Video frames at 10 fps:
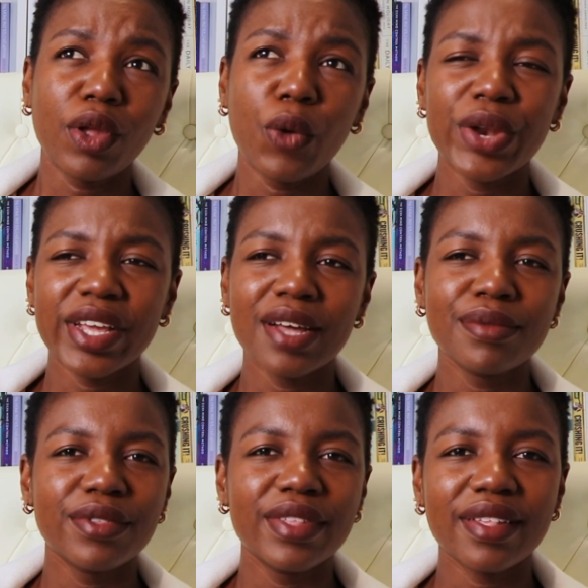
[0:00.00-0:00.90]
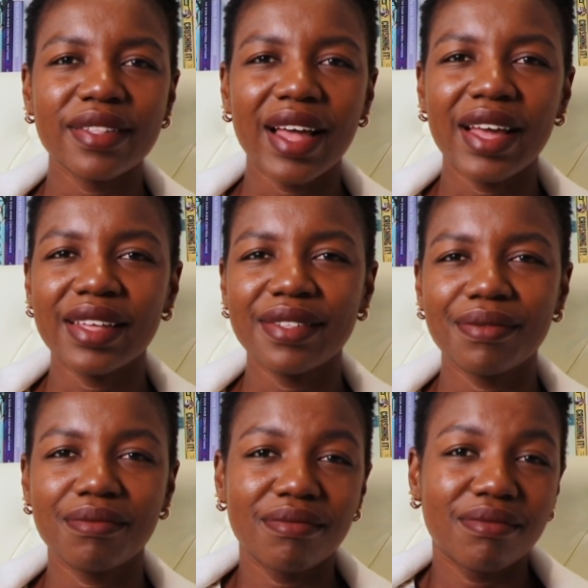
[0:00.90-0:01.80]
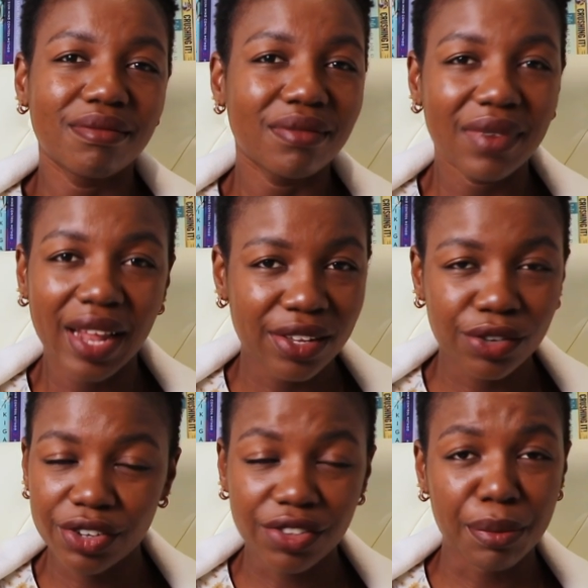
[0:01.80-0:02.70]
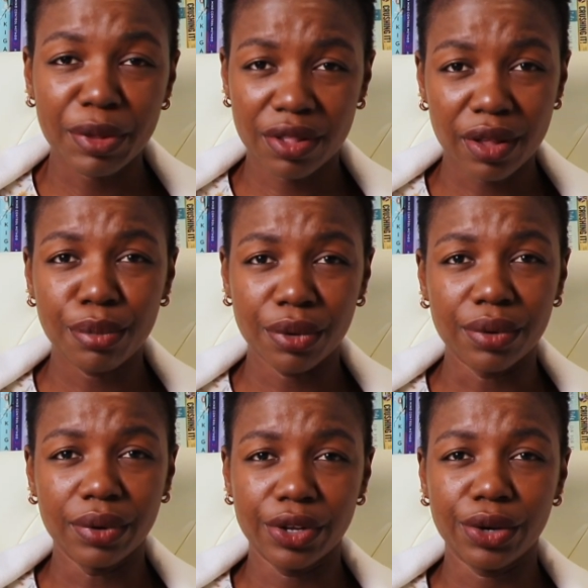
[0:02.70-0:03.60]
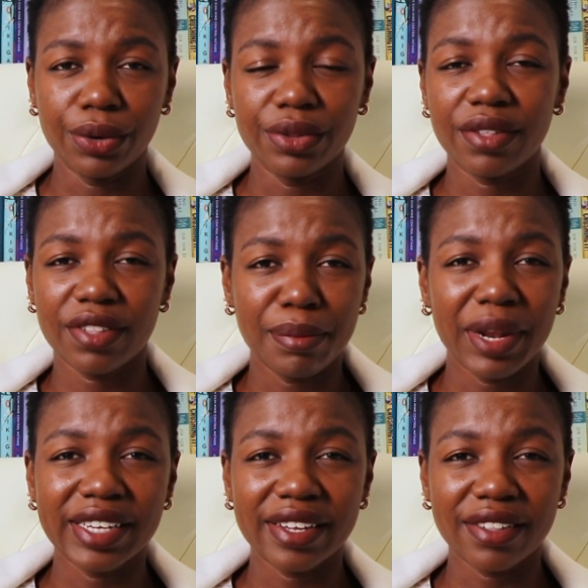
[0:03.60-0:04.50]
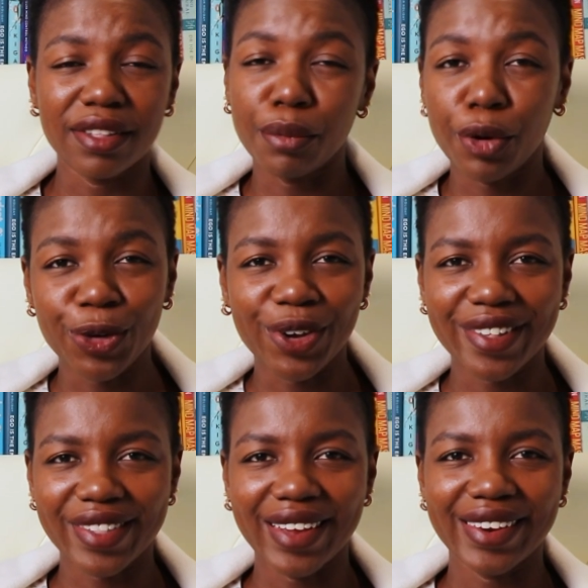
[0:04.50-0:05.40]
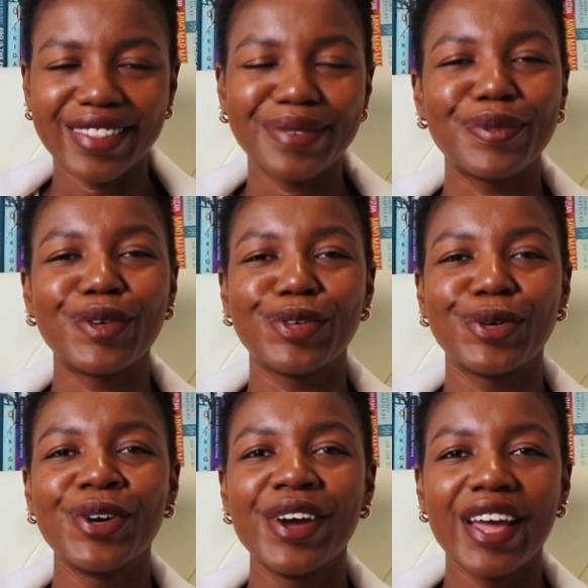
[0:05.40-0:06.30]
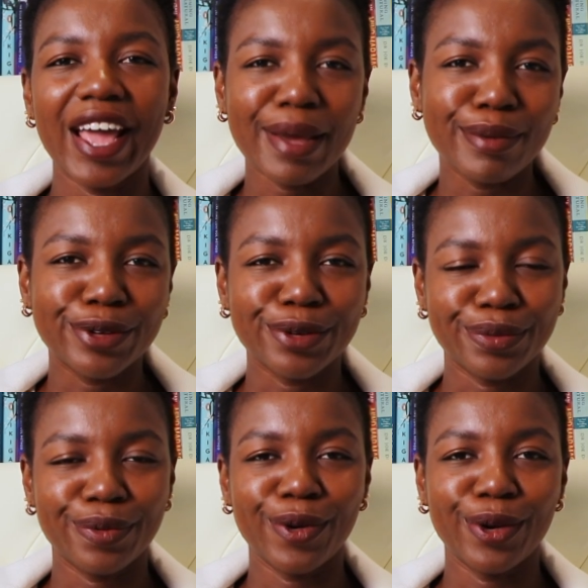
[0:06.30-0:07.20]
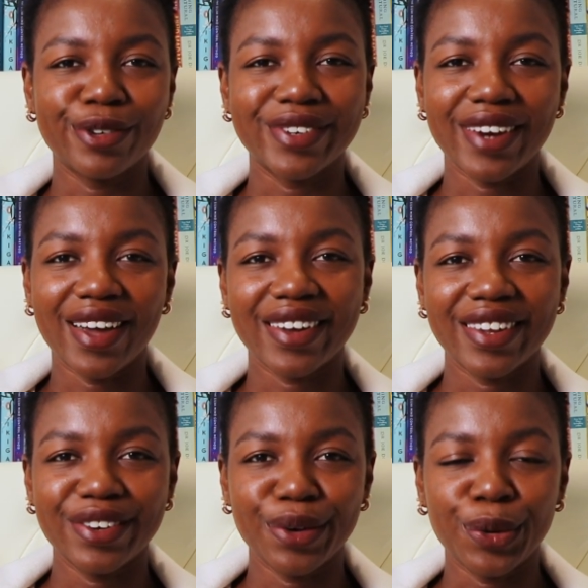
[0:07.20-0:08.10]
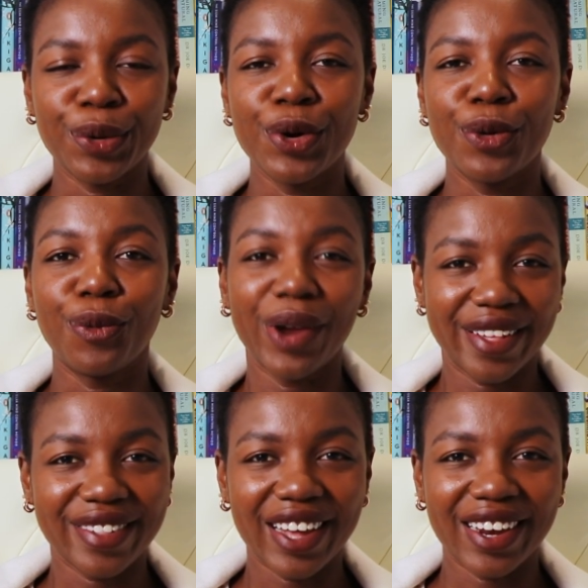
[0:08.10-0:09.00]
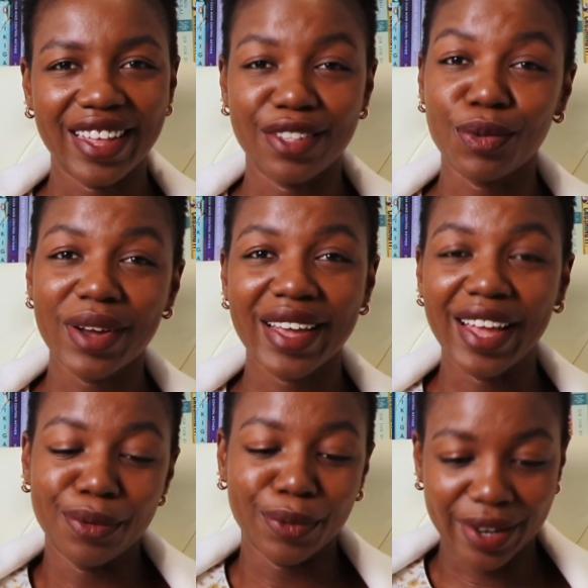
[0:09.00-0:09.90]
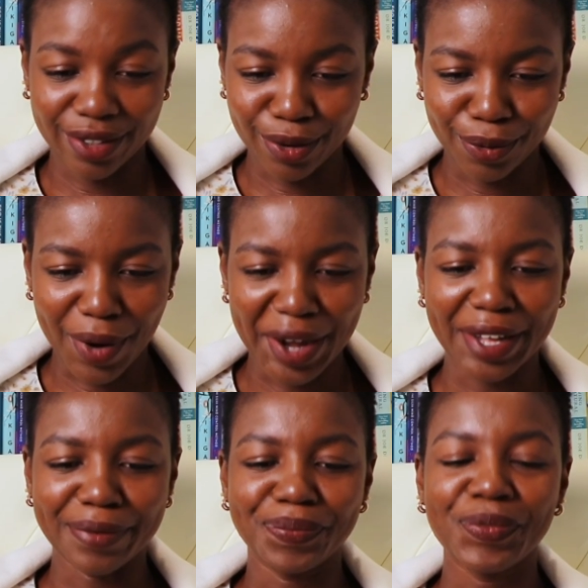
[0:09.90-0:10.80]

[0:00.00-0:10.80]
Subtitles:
when it comes to this, I like to just keep it simple. You know, the simpler it is, the more you understand it, the more you're able to follow track and know what exactly is working and what is not working.